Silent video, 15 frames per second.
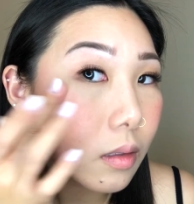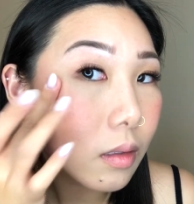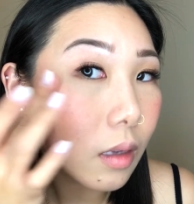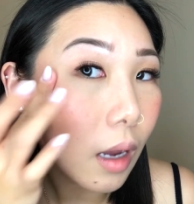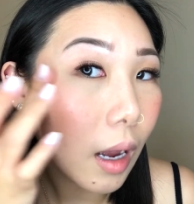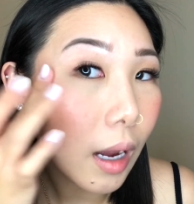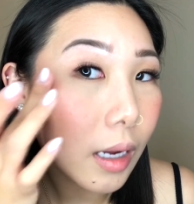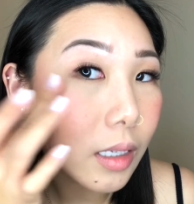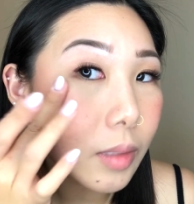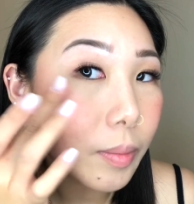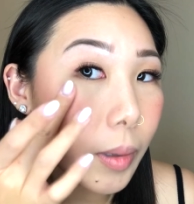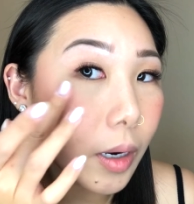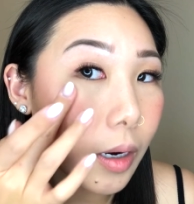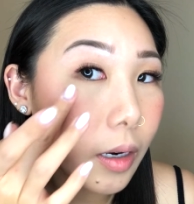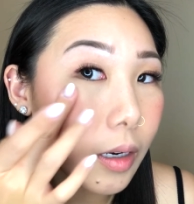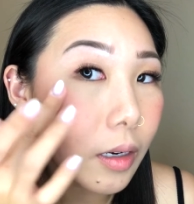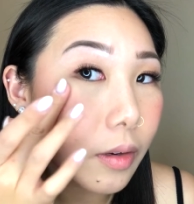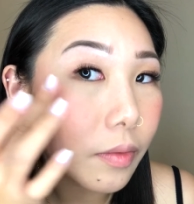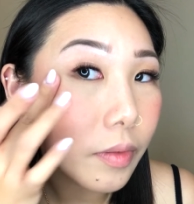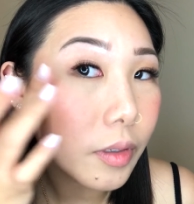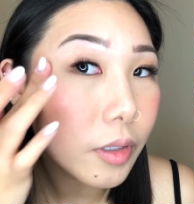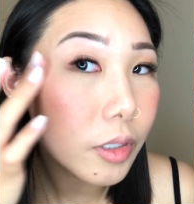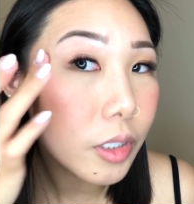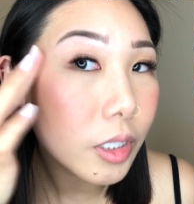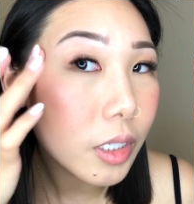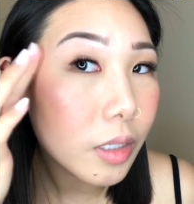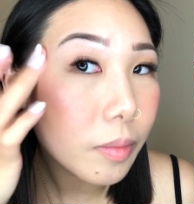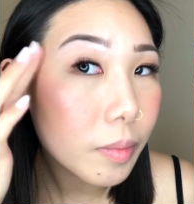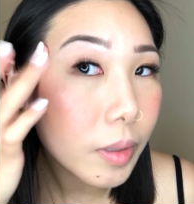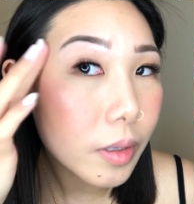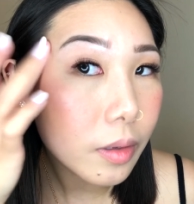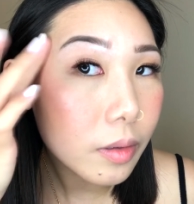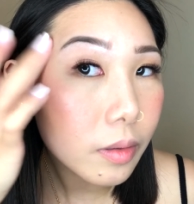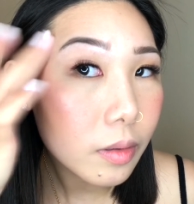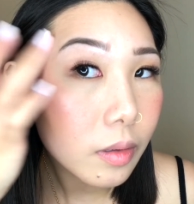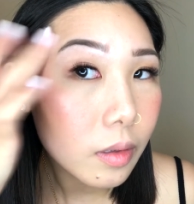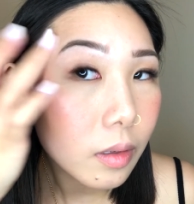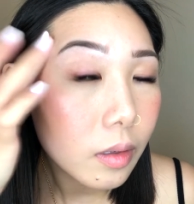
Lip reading: The highest part of your cheekbone,